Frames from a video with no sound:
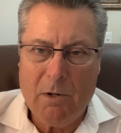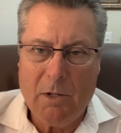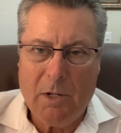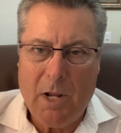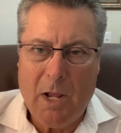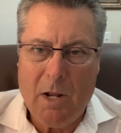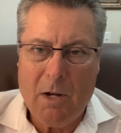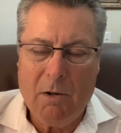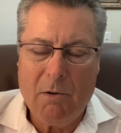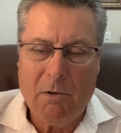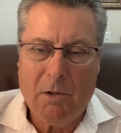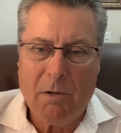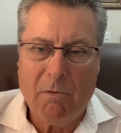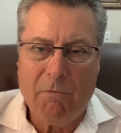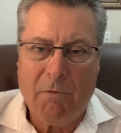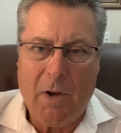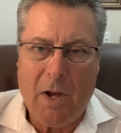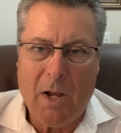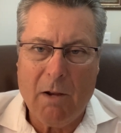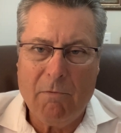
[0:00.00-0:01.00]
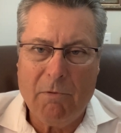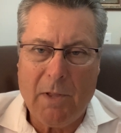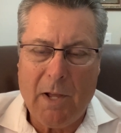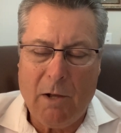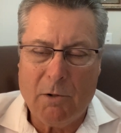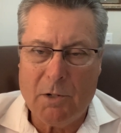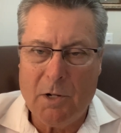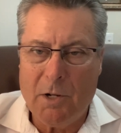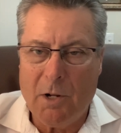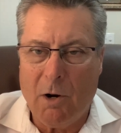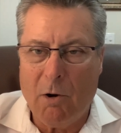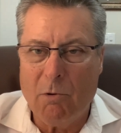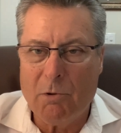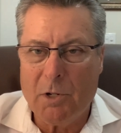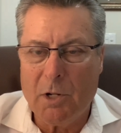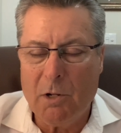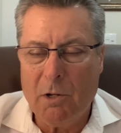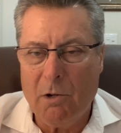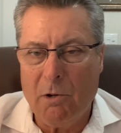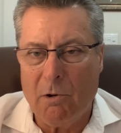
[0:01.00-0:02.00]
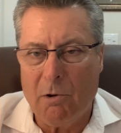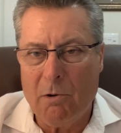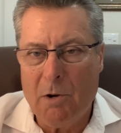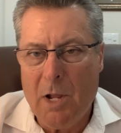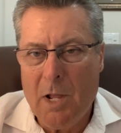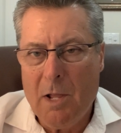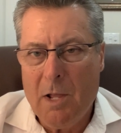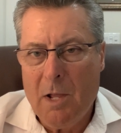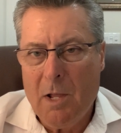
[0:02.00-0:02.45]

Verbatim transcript: 10 to $5,000 a year